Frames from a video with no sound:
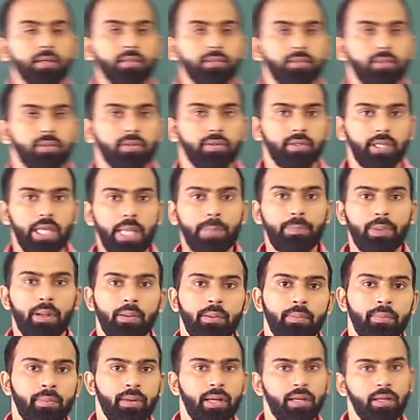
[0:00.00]
So keep
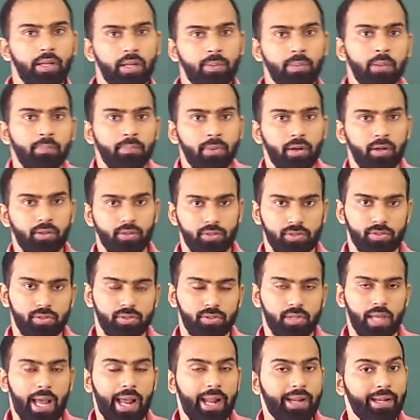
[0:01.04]
remember
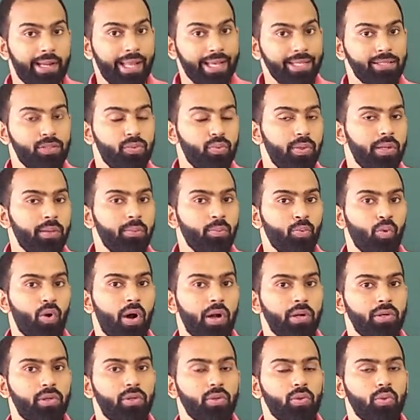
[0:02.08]
this. And next we'll move
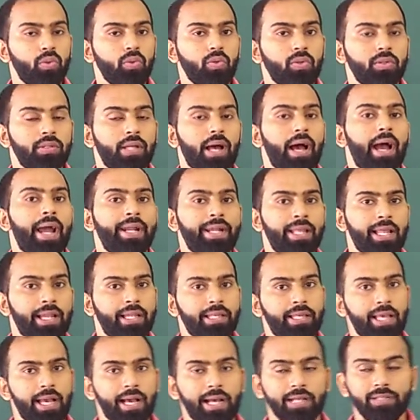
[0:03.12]
on to the
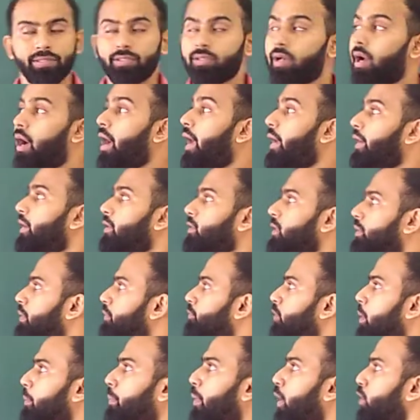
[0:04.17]
ideal gas and some
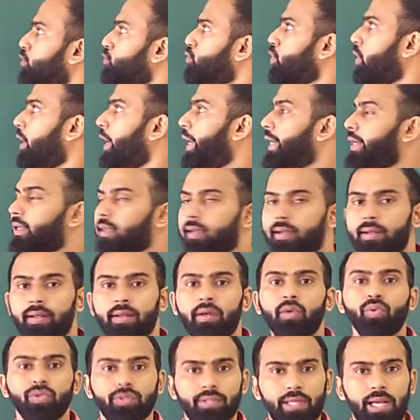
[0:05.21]
of the
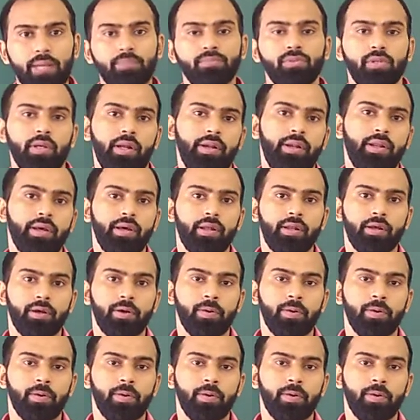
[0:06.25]
postulate which comes under